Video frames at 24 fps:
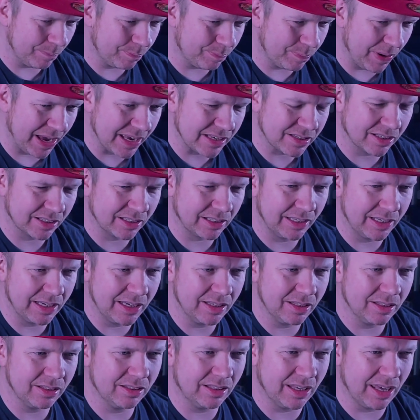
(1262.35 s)

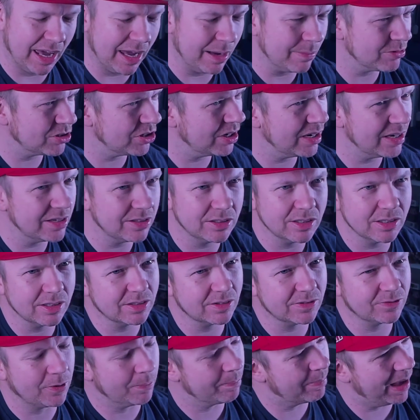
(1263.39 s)
basically, game changers
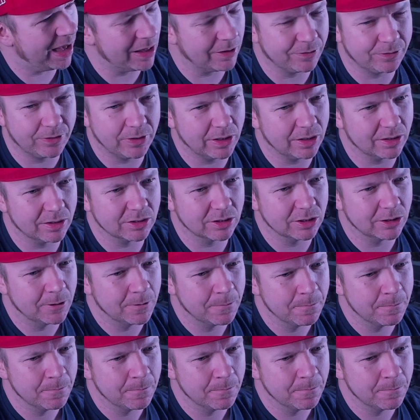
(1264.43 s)
for Battlefield,